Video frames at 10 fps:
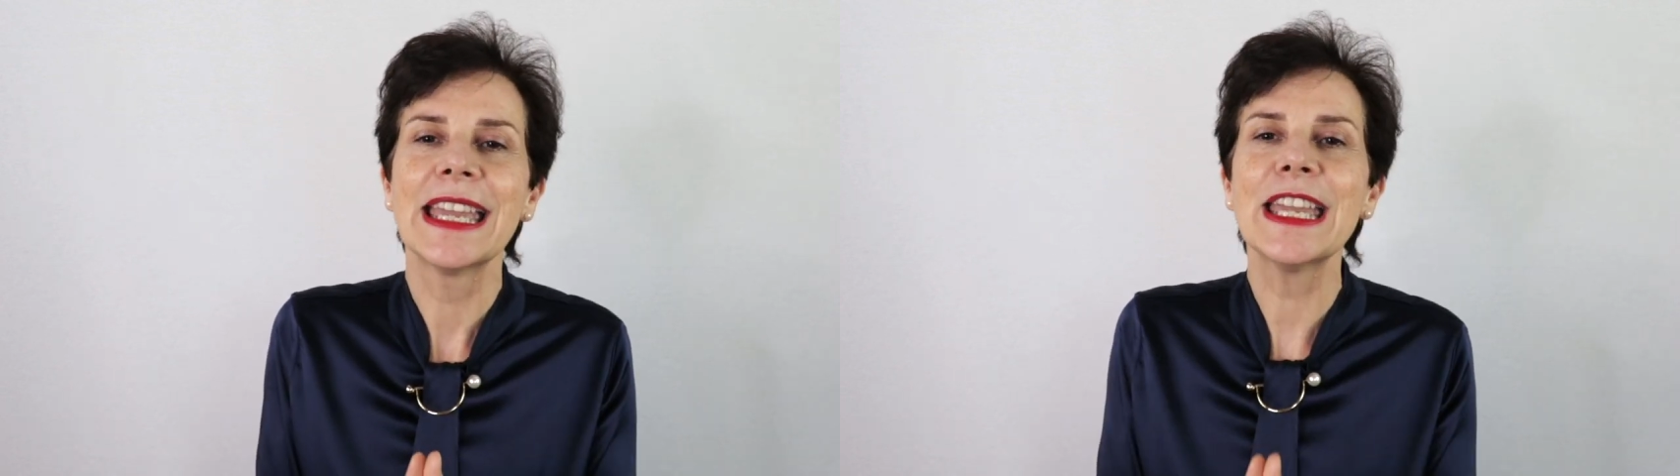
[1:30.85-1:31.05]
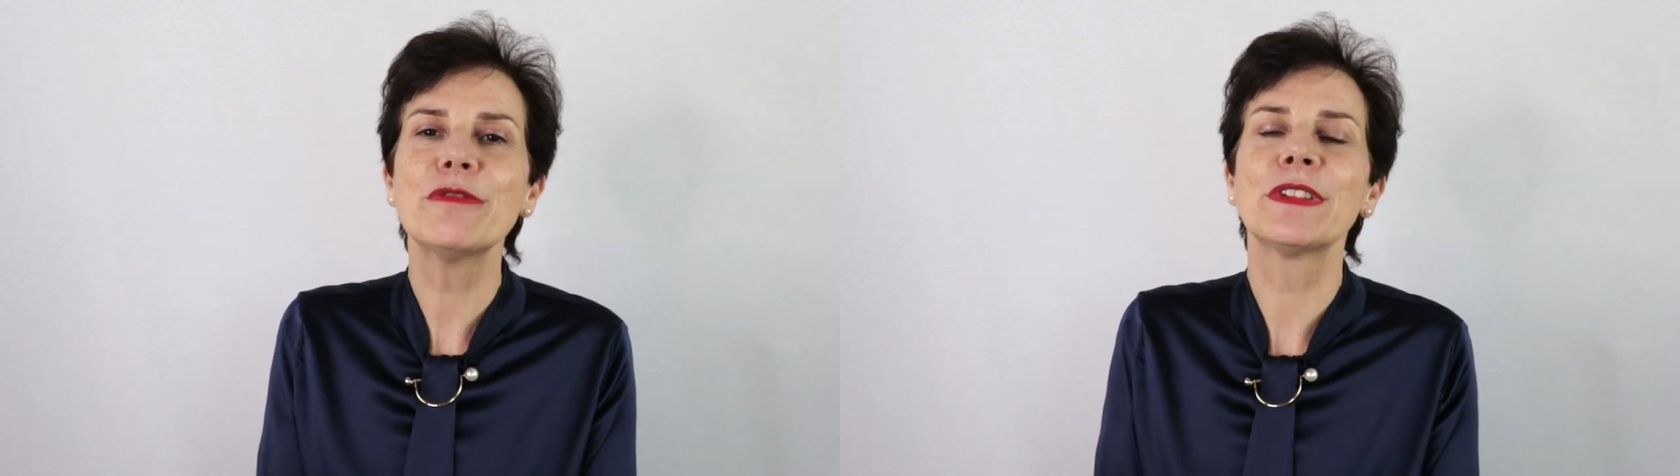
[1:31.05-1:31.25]

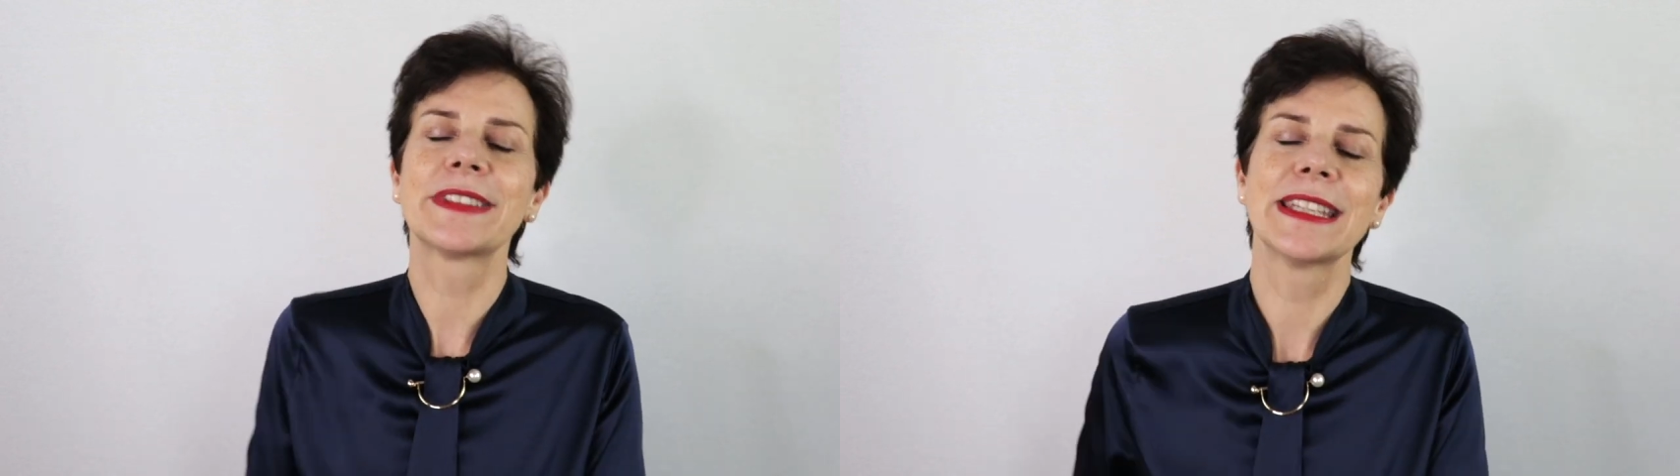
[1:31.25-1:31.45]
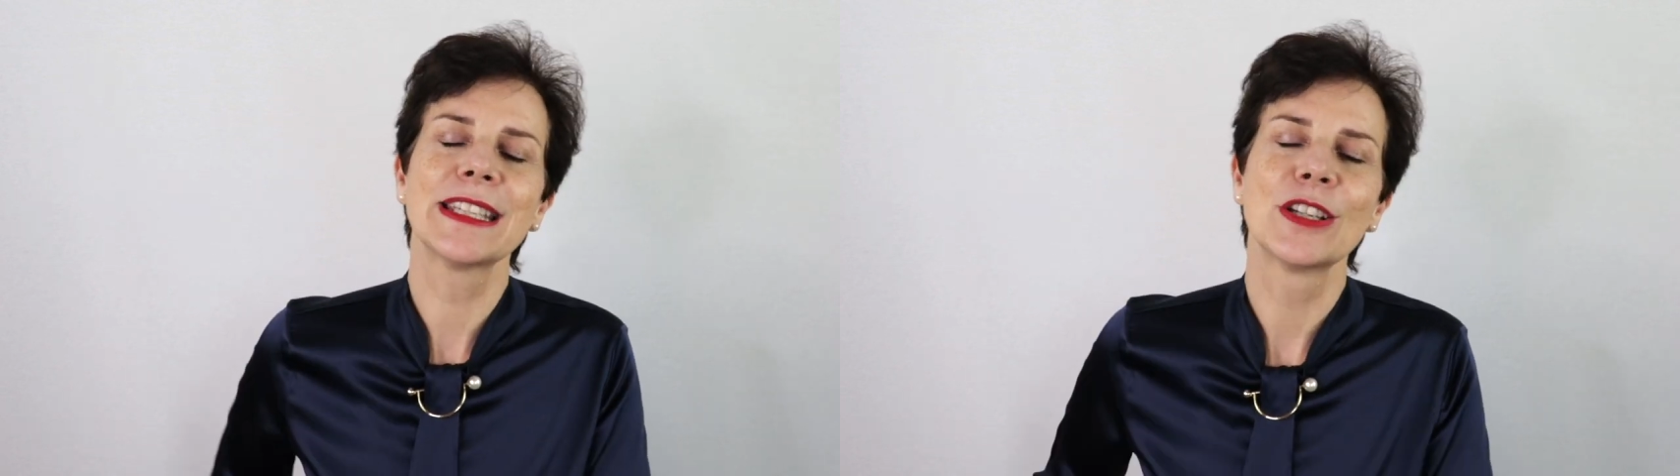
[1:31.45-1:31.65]

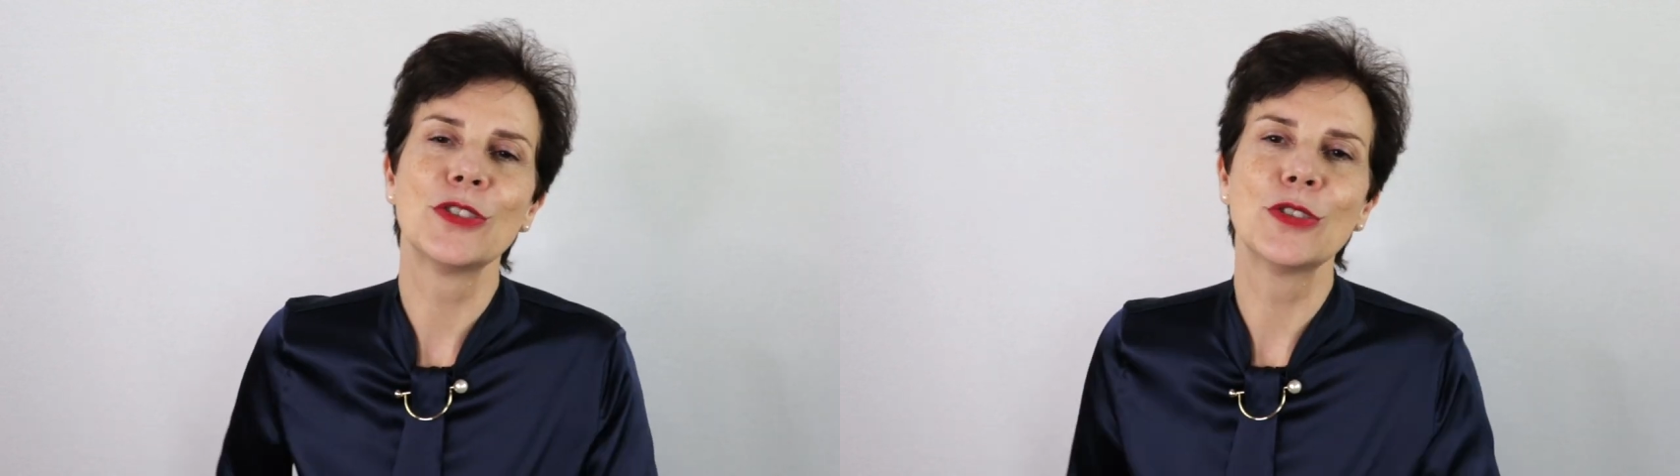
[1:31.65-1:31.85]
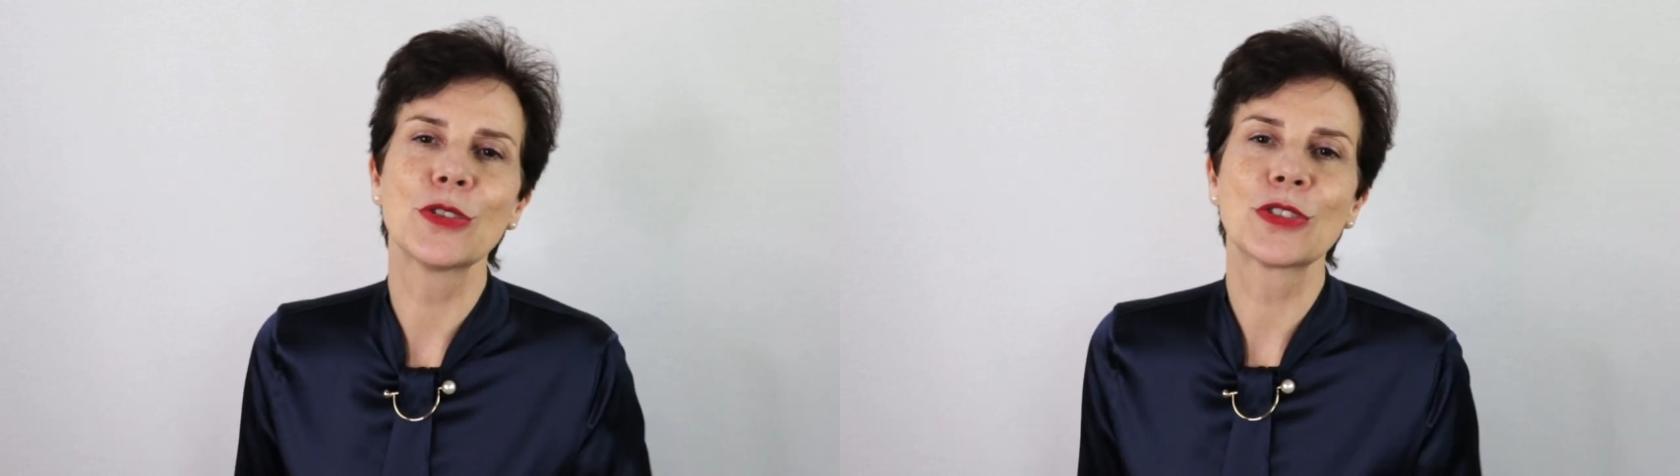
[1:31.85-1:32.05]

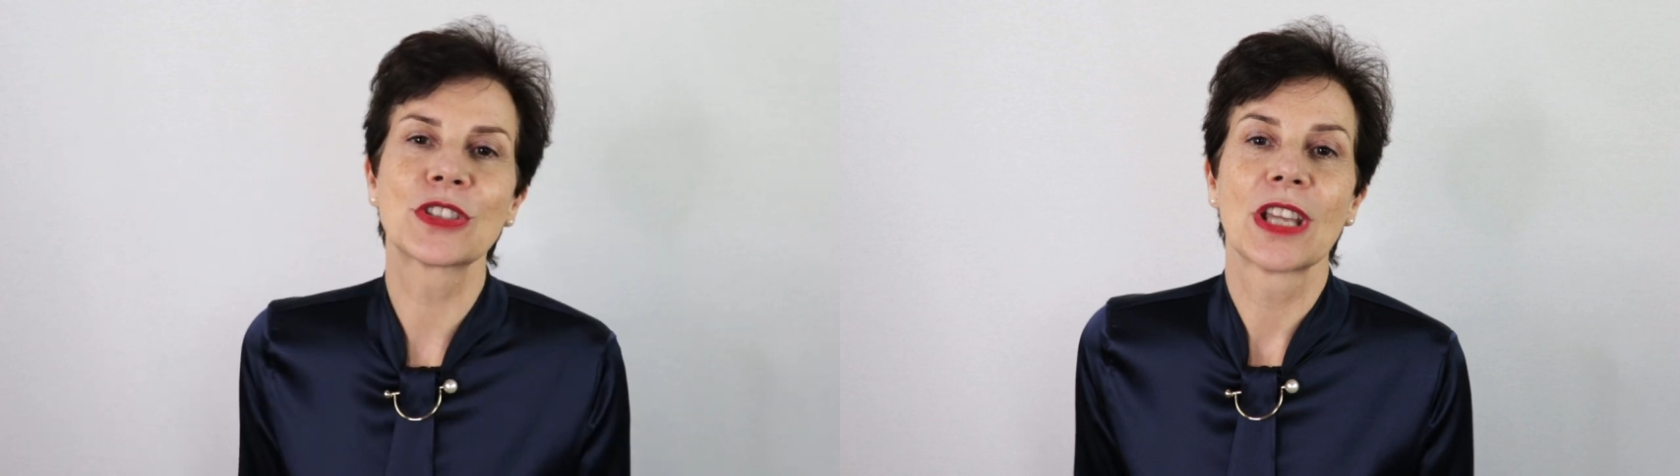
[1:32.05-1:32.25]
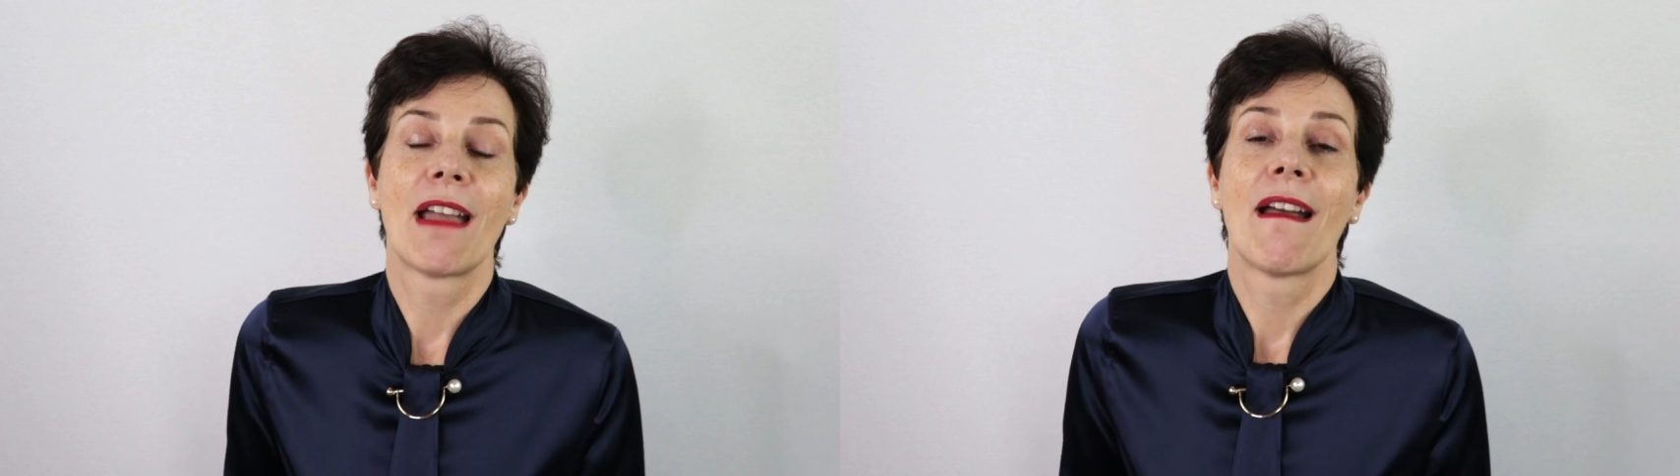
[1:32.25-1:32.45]
everything looks